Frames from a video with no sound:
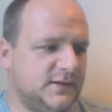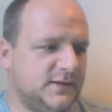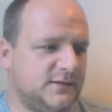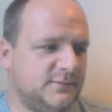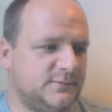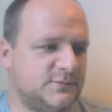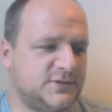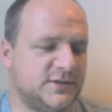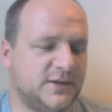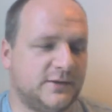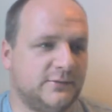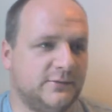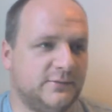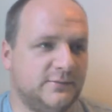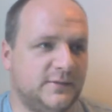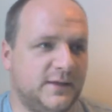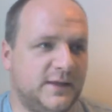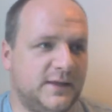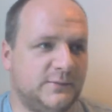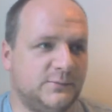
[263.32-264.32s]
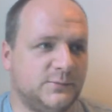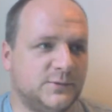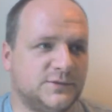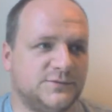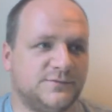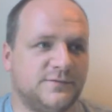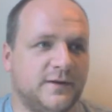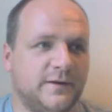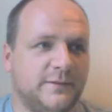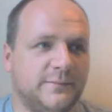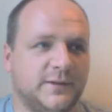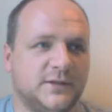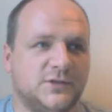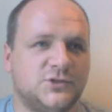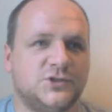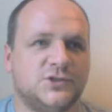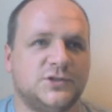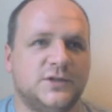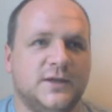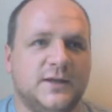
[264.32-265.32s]
so it was very
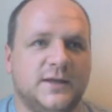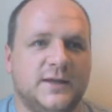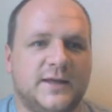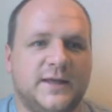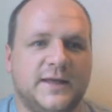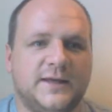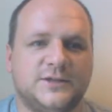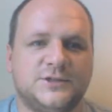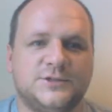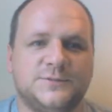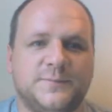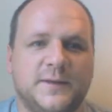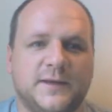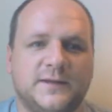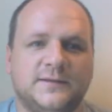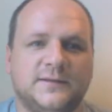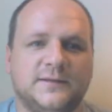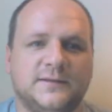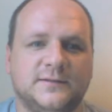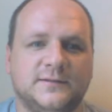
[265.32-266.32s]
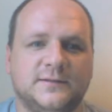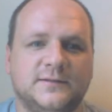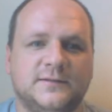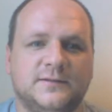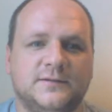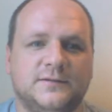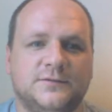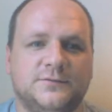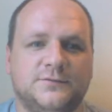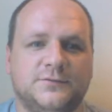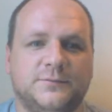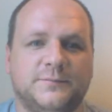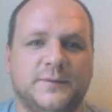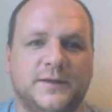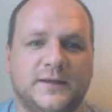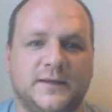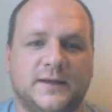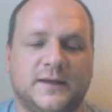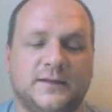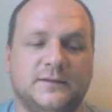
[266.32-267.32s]
much expected for
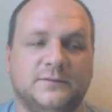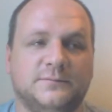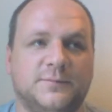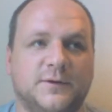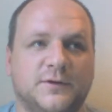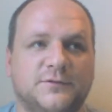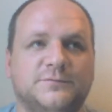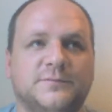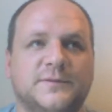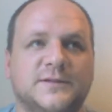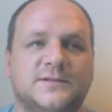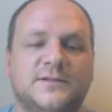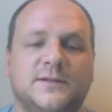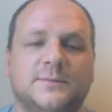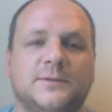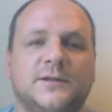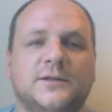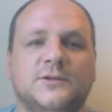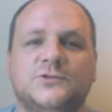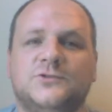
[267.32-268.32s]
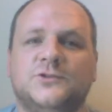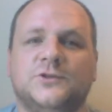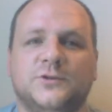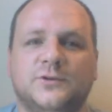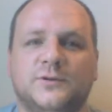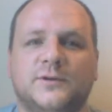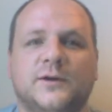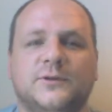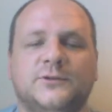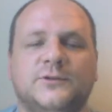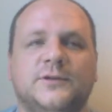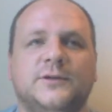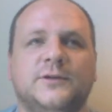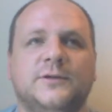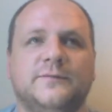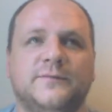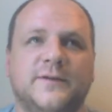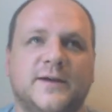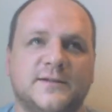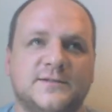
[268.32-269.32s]
me and both my siblings to go to
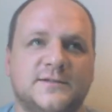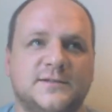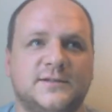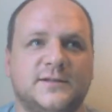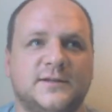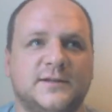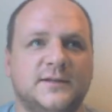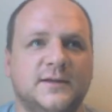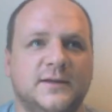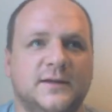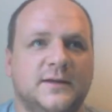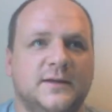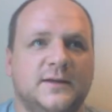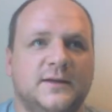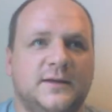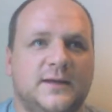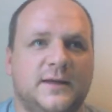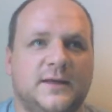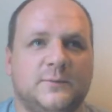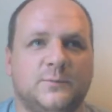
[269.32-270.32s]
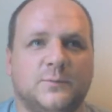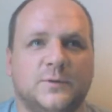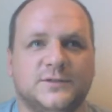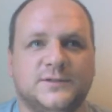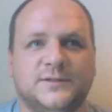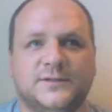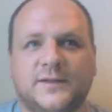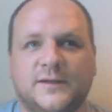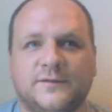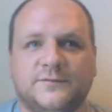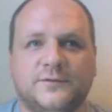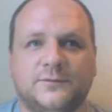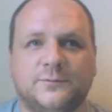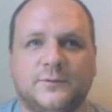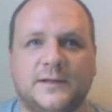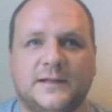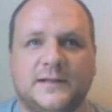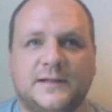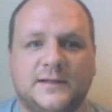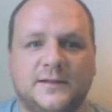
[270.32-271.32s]
university. It wasn't ever
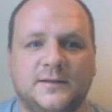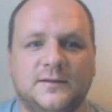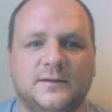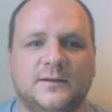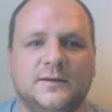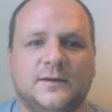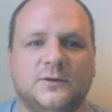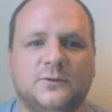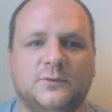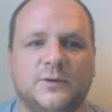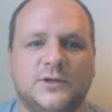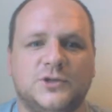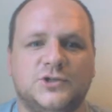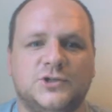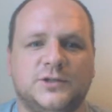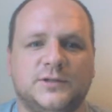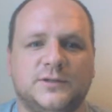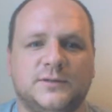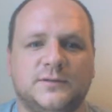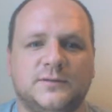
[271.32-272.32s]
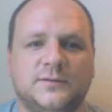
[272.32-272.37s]
really a question.